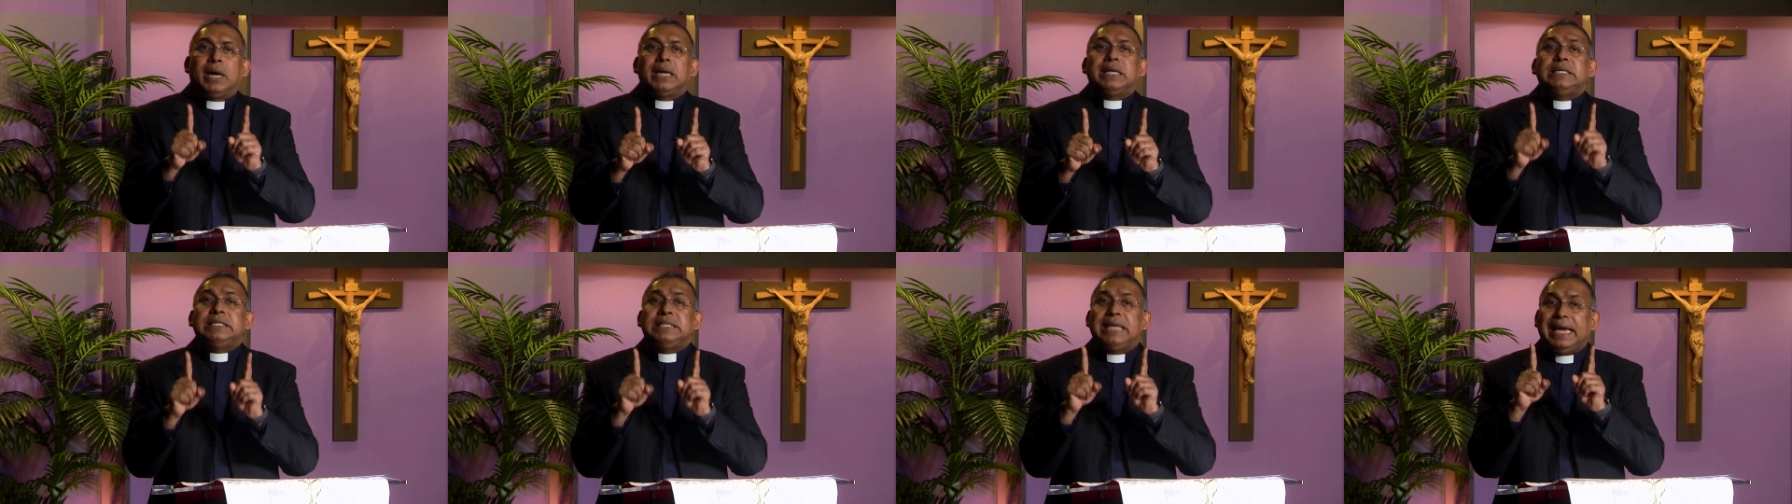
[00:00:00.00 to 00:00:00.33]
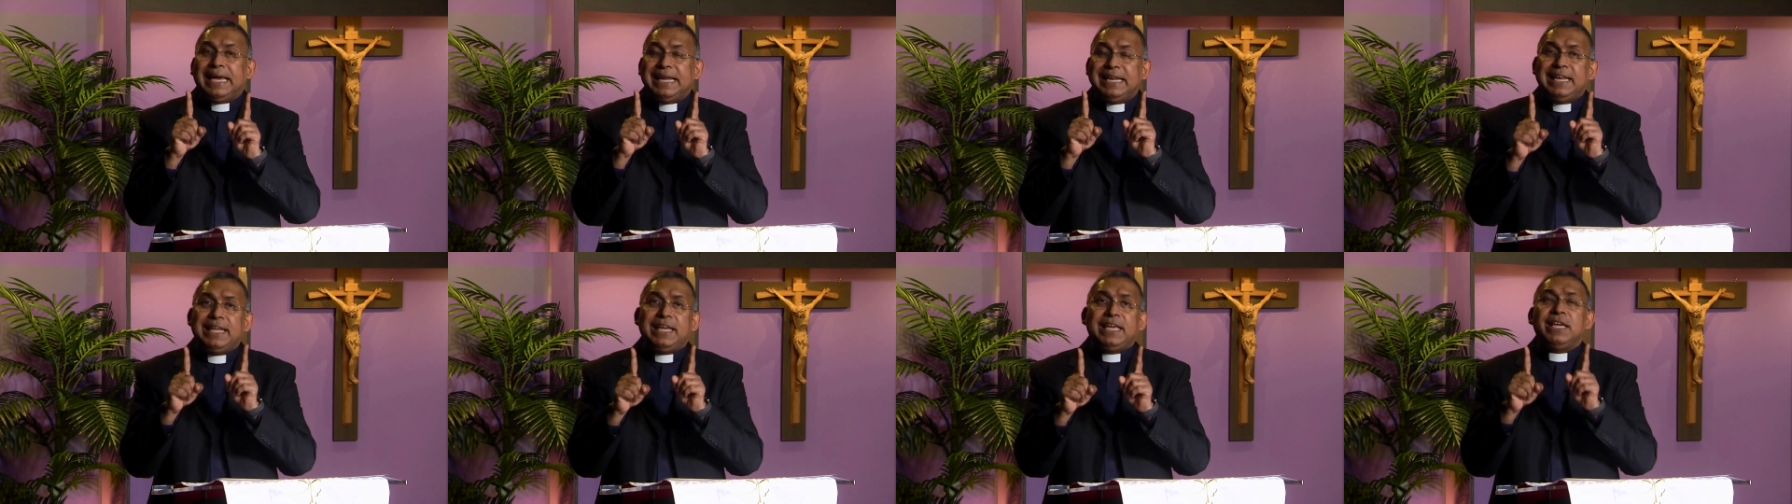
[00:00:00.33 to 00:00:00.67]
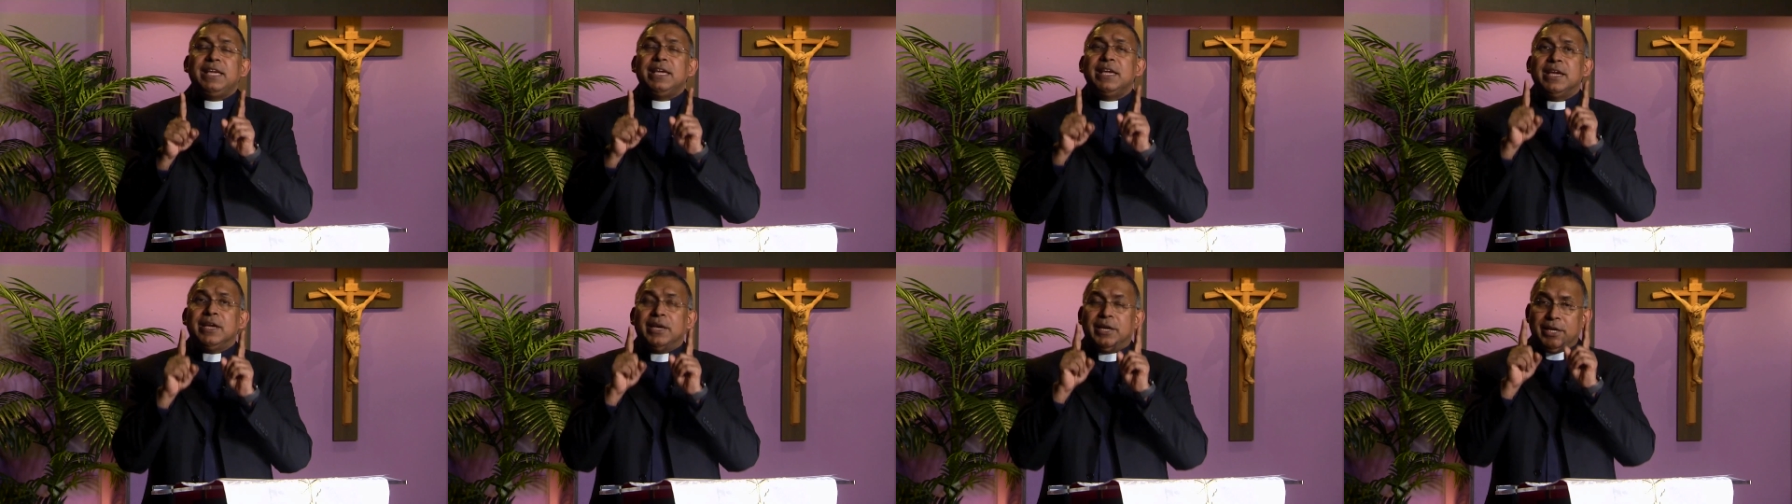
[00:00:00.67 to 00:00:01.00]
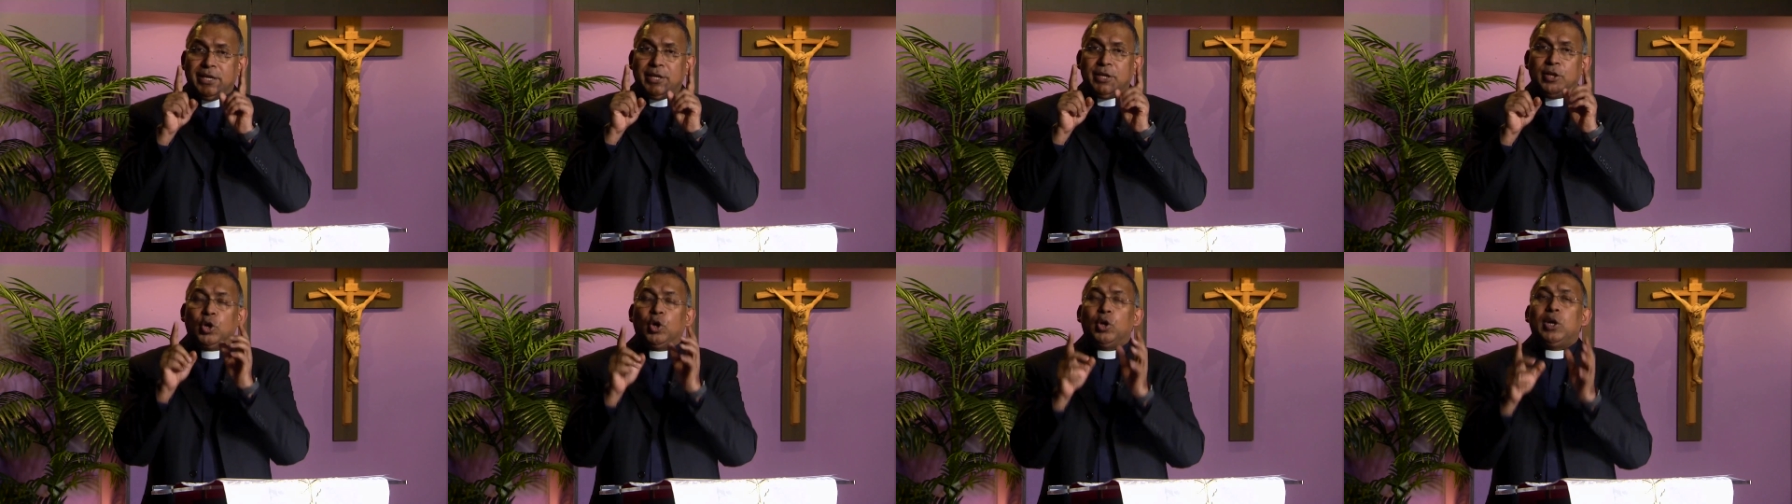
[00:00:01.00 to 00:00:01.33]
daily,
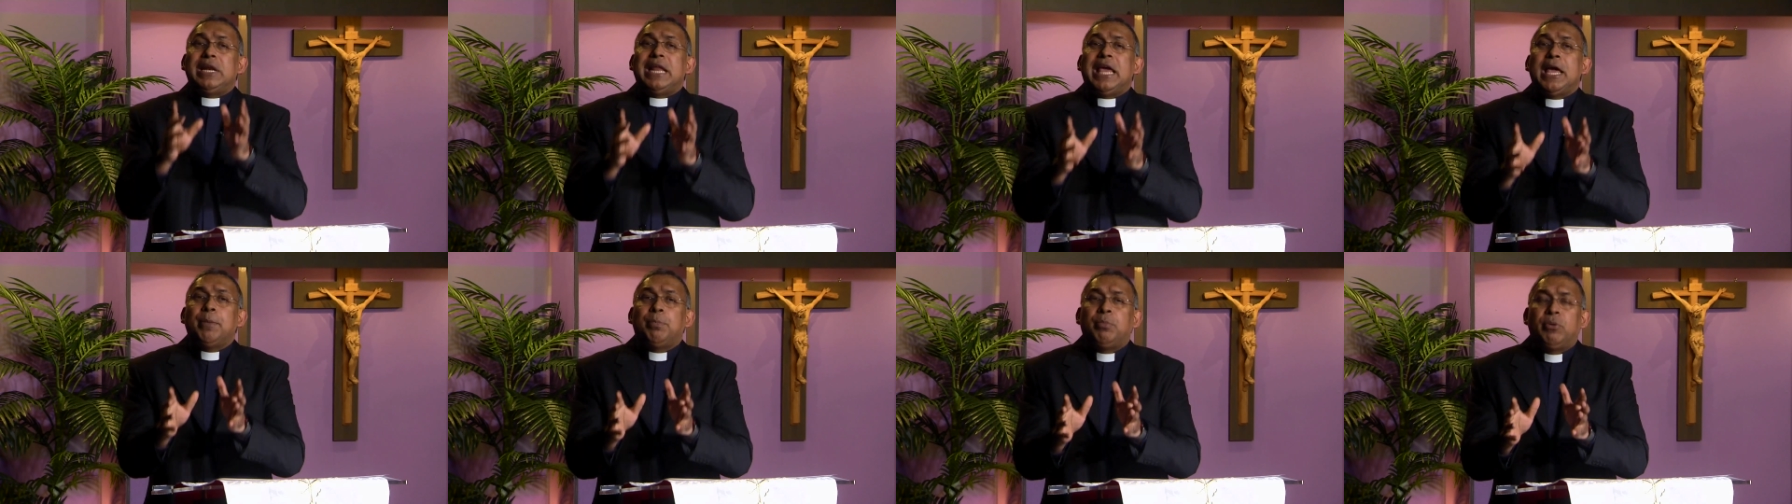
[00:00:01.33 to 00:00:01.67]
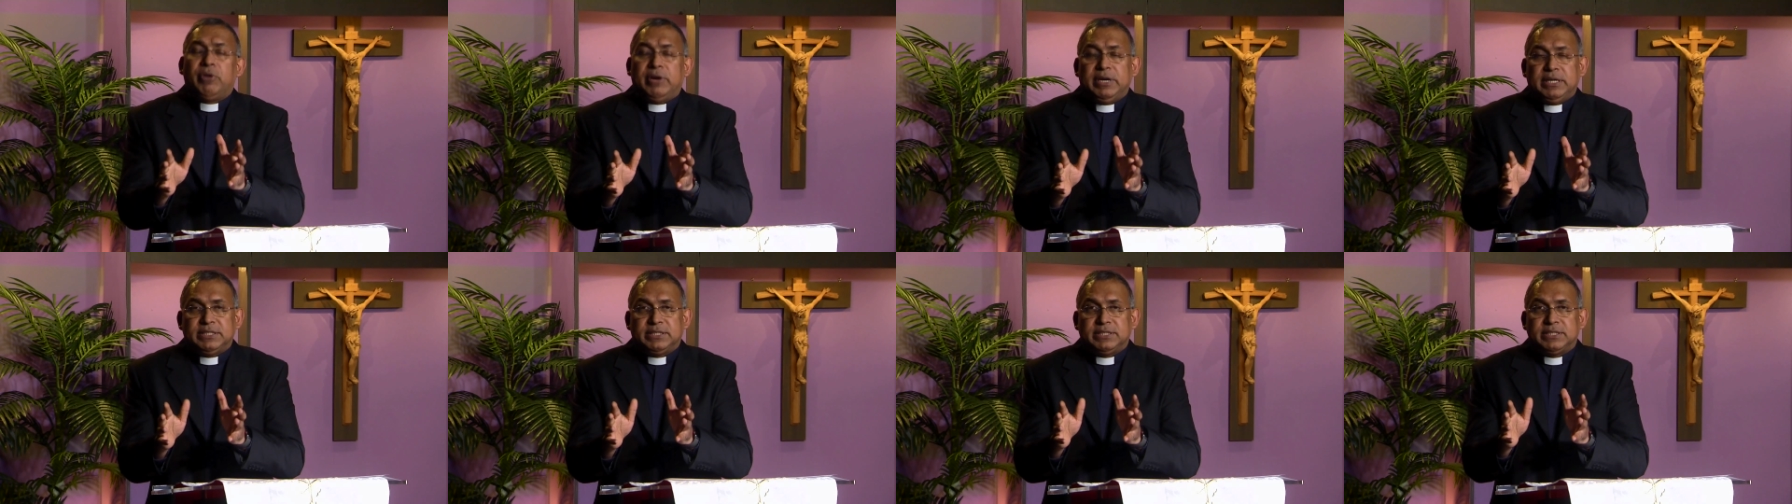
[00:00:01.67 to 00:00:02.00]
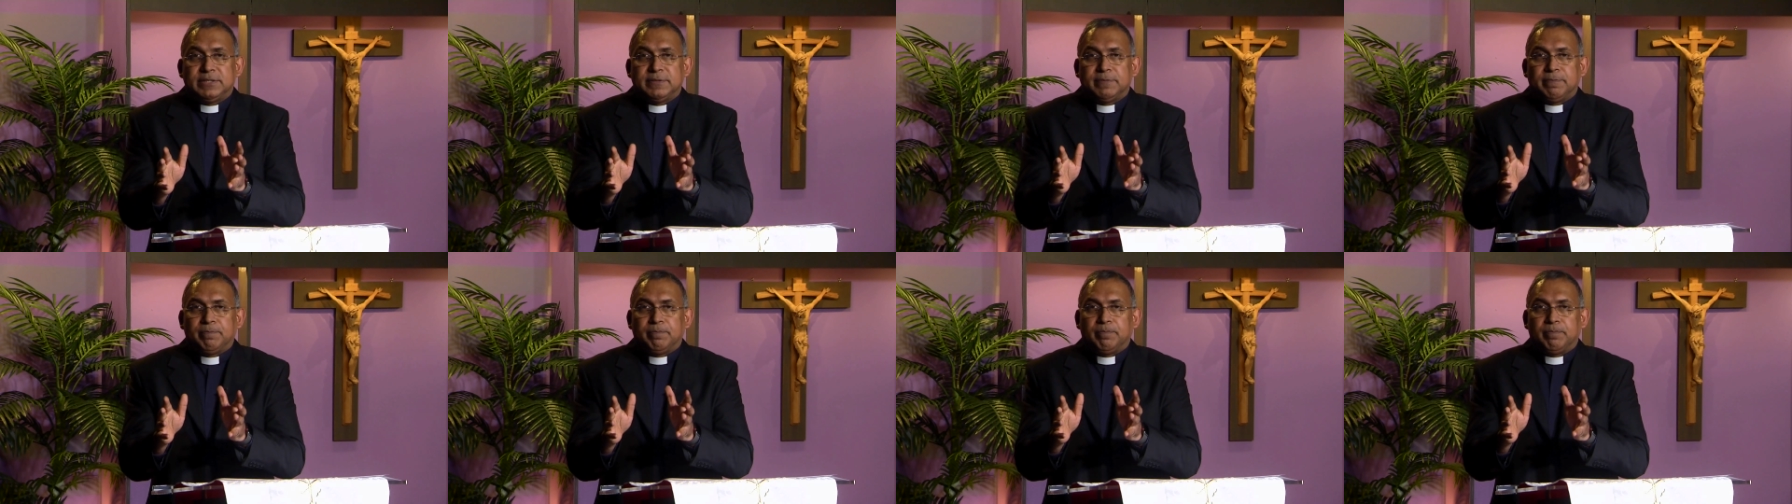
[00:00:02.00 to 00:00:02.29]
you know, laborers.